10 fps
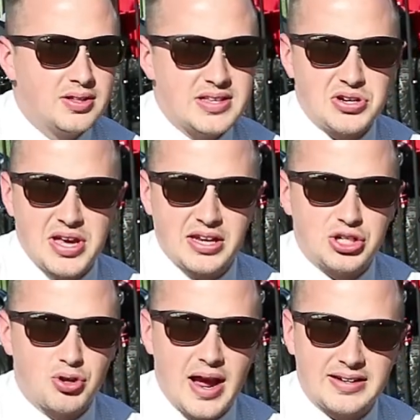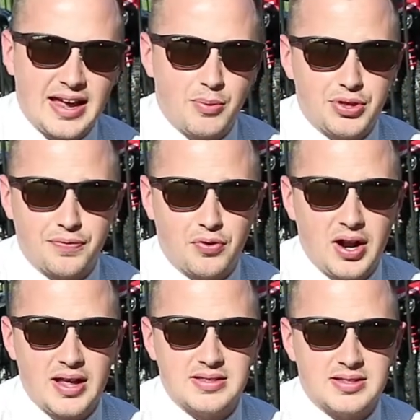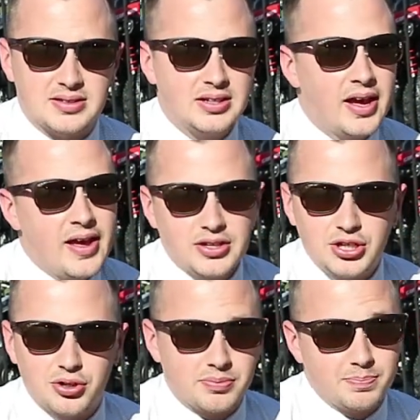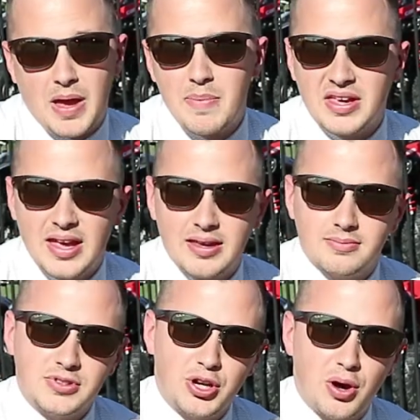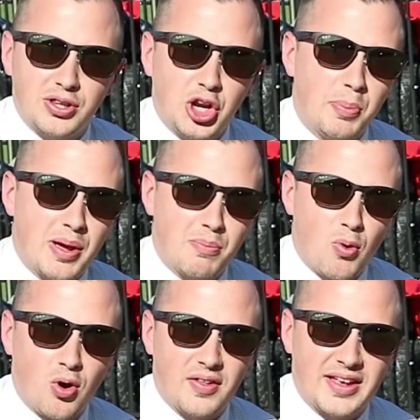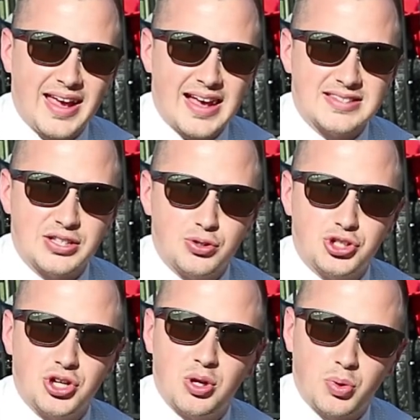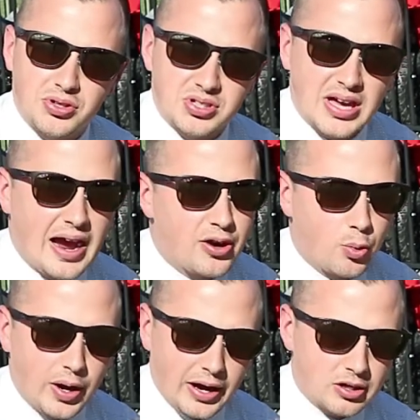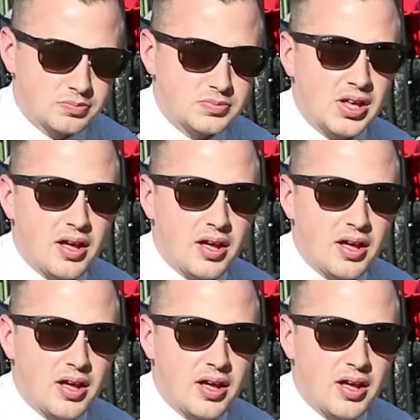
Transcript: Say you're taking a track day out with your friends and you're maybe get a little bit more on the gas than you should with your tire wear.